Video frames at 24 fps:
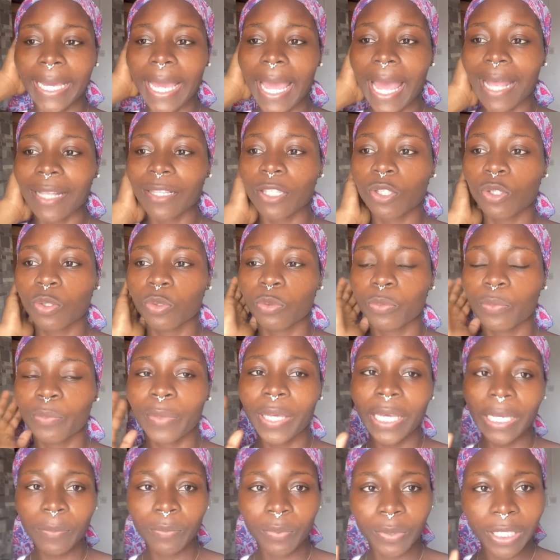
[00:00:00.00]
had to
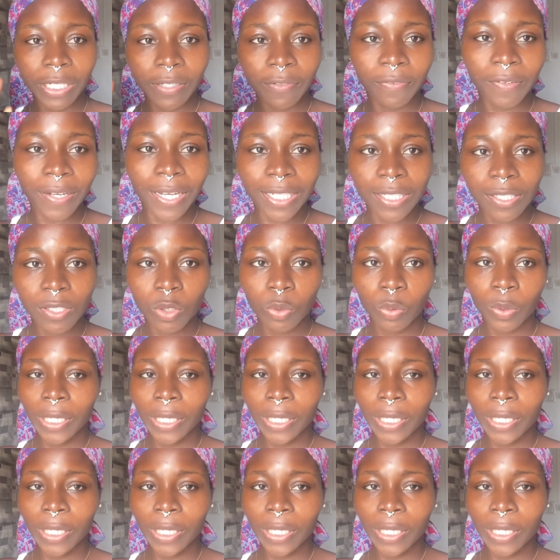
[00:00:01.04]
make breakfast